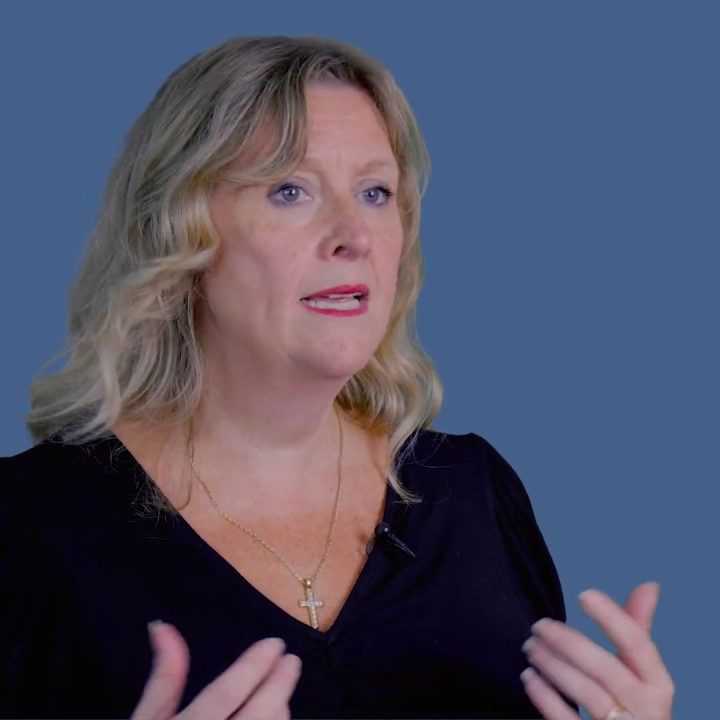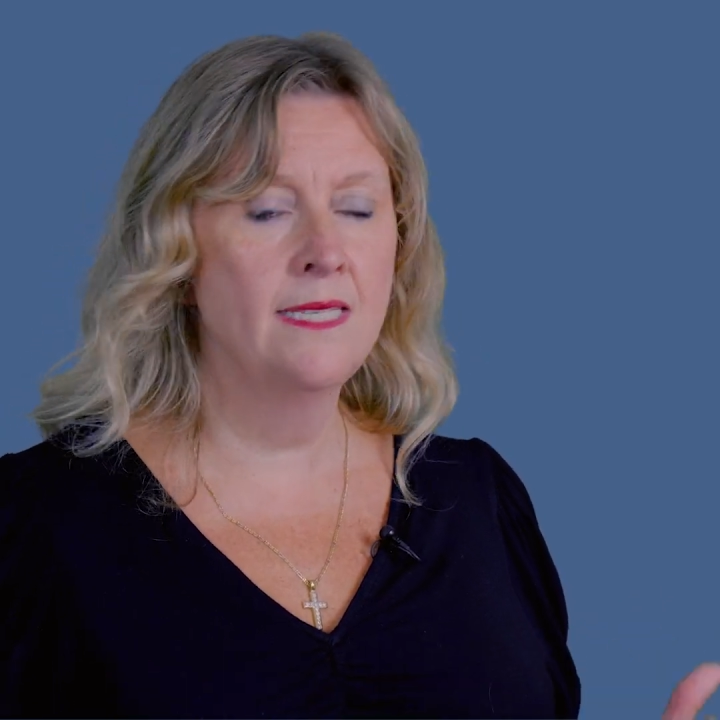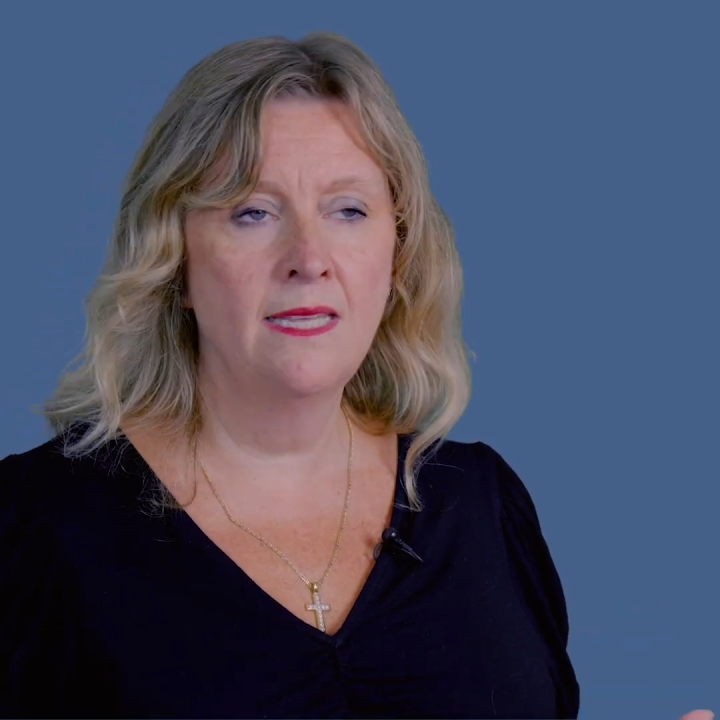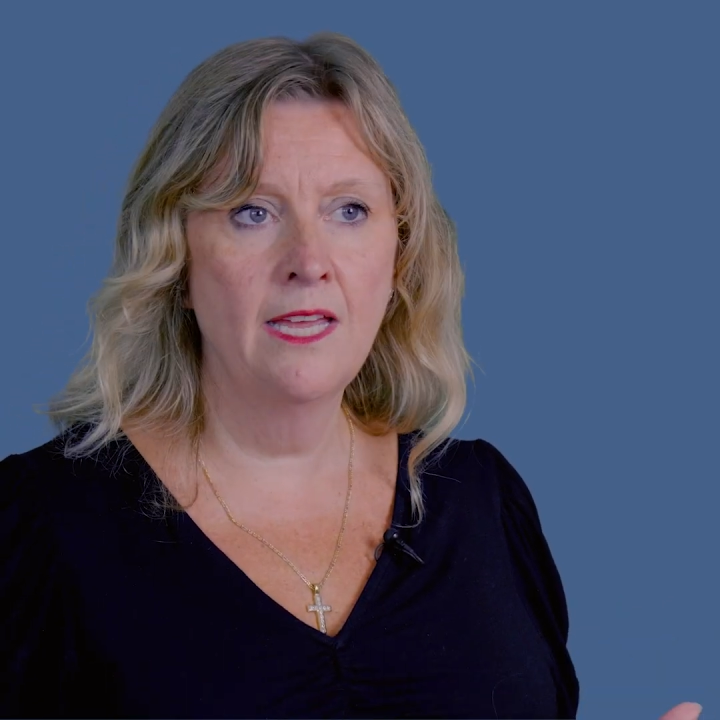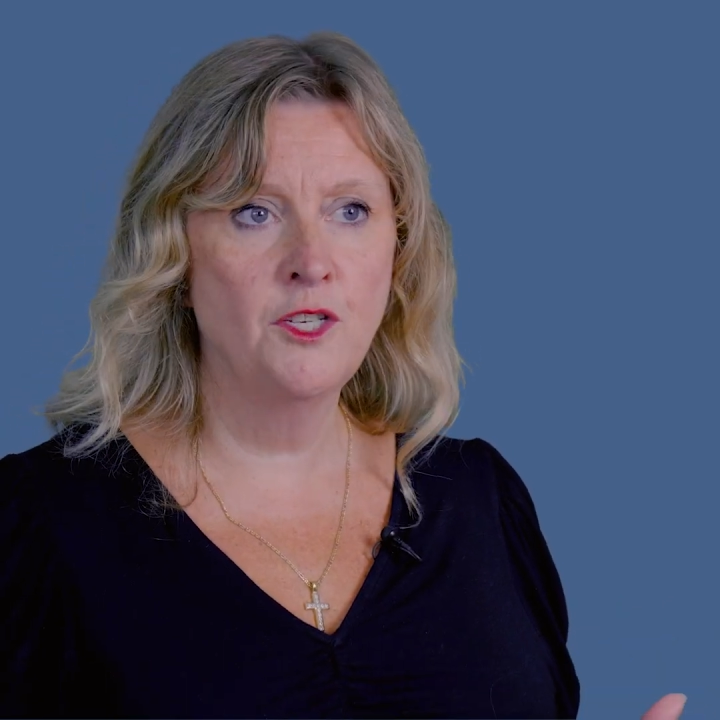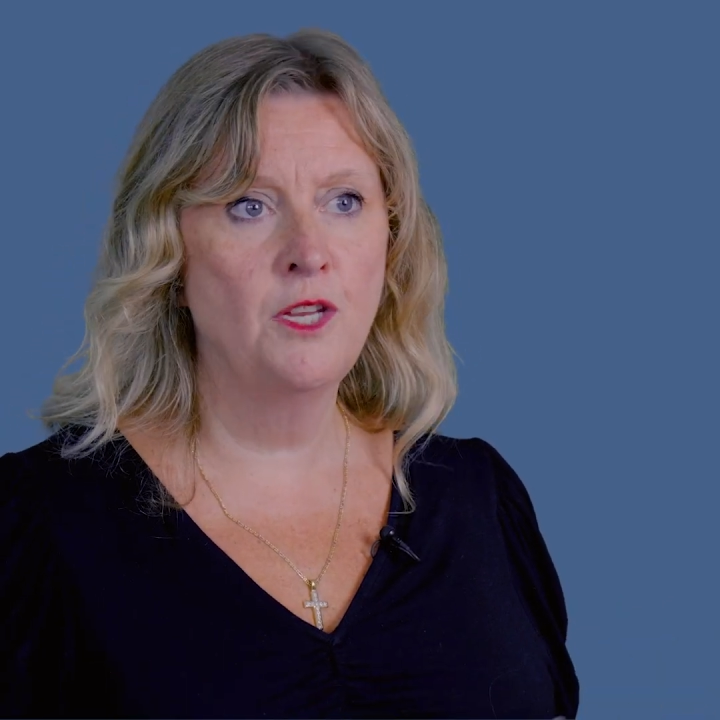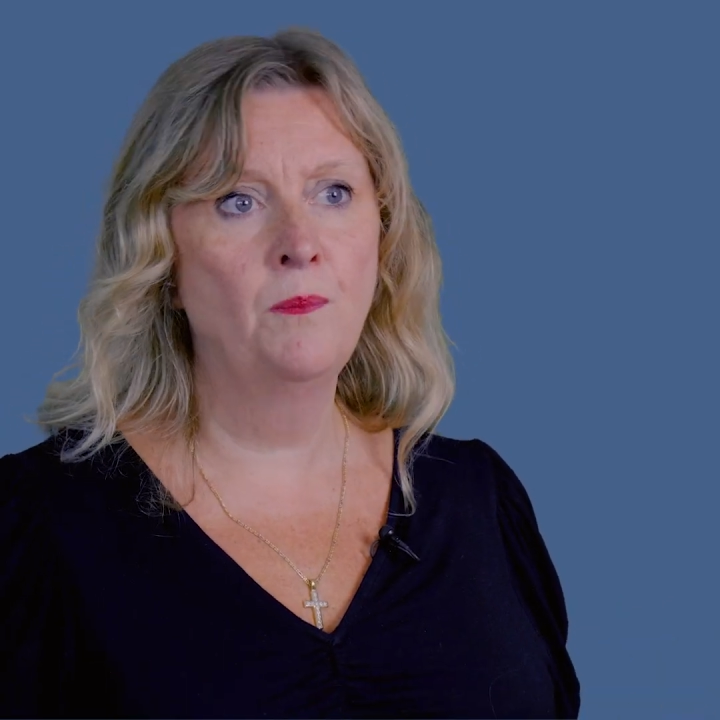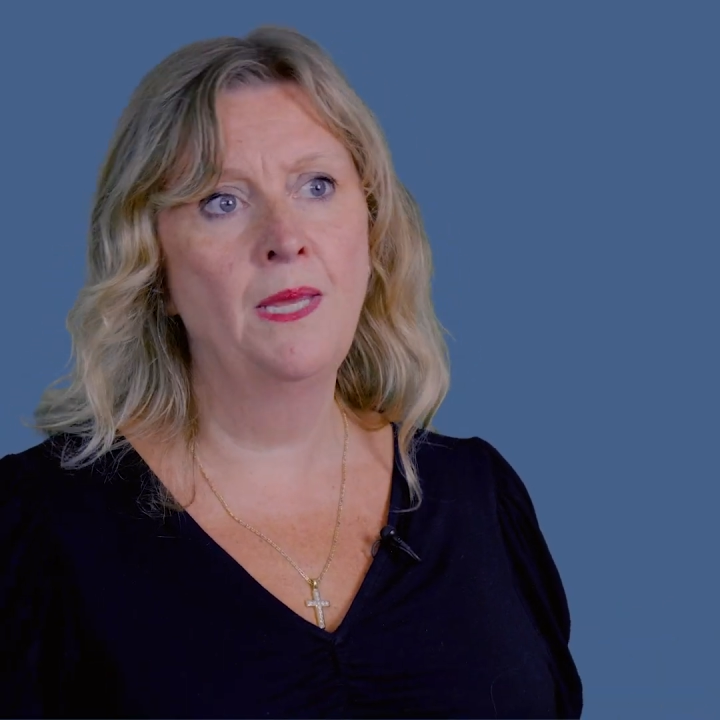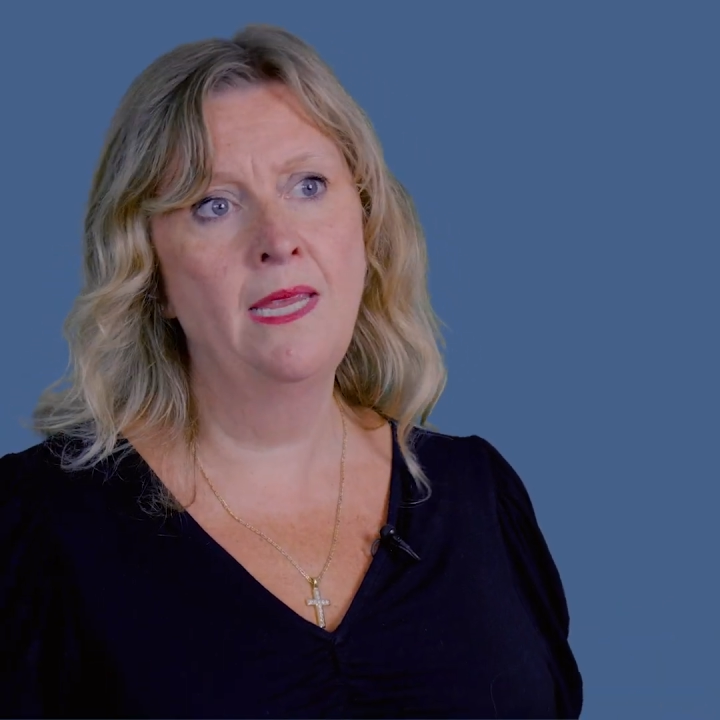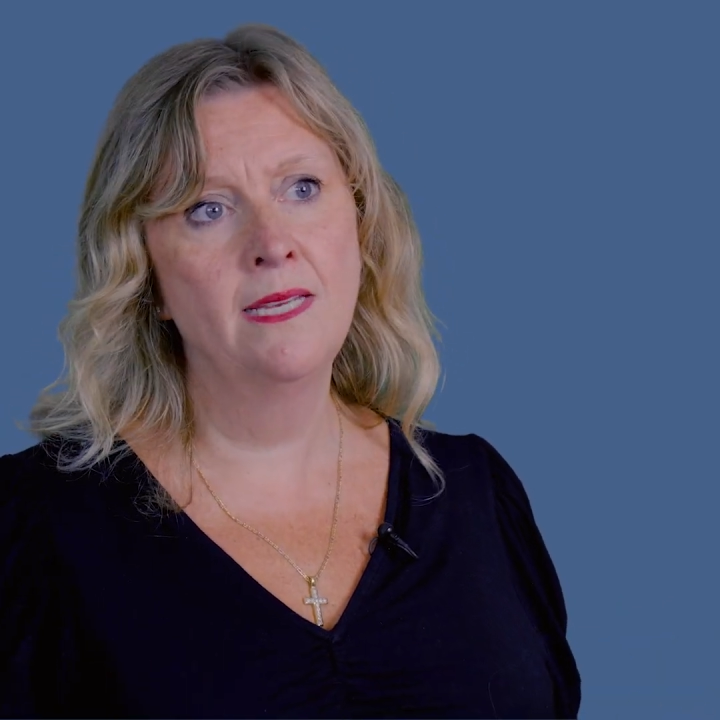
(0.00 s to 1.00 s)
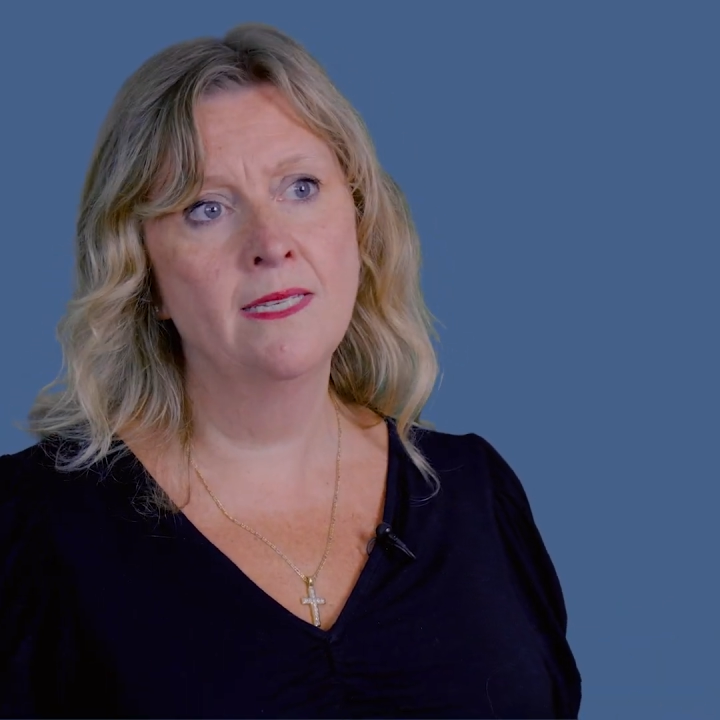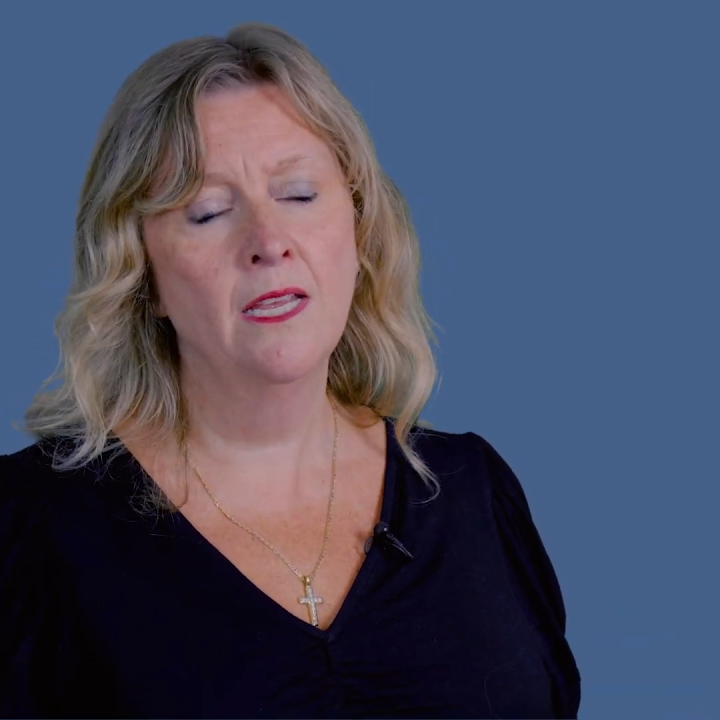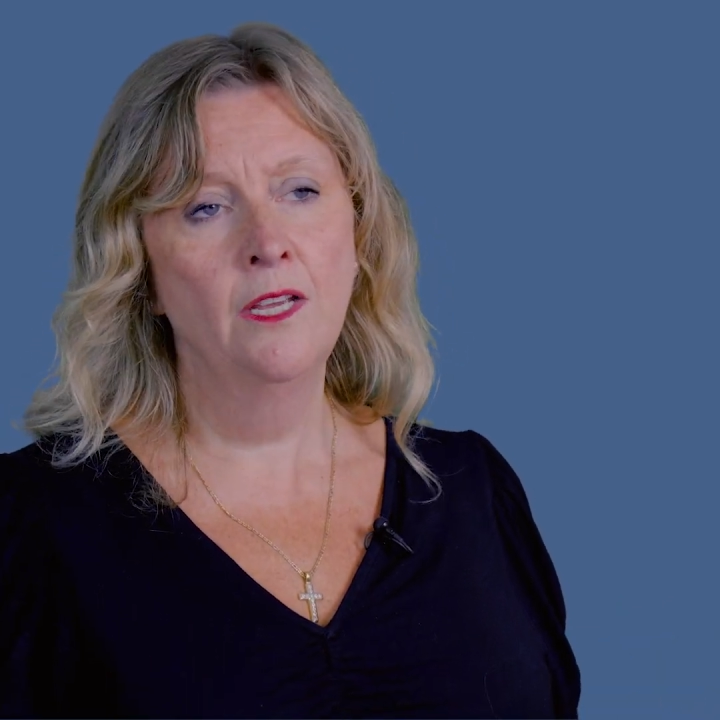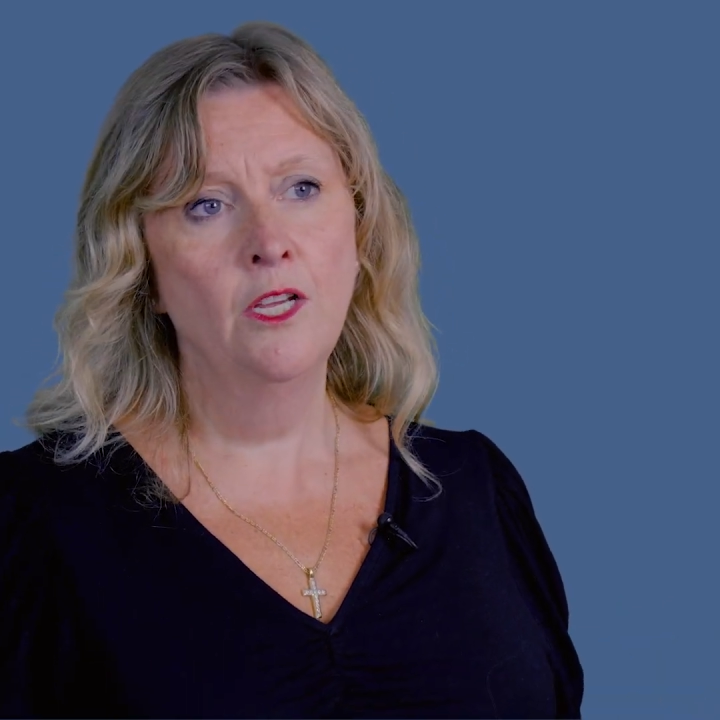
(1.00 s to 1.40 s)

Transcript: see their GPs.